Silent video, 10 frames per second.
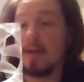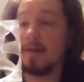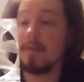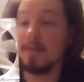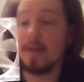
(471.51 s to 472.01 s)
but
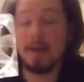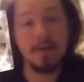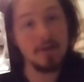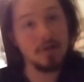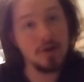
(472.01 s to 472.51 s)
it, it
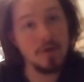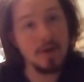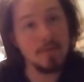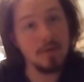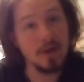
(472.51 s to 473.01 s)
doesn't show
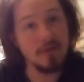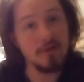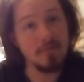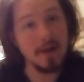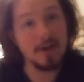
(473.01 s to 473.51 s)
any more
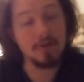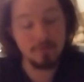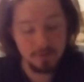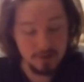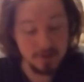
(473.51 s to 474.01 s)

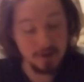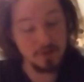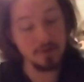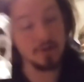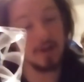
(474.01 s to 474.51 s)
information, which is
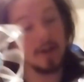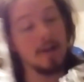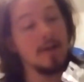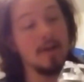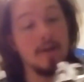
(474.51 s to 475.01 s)
interesting.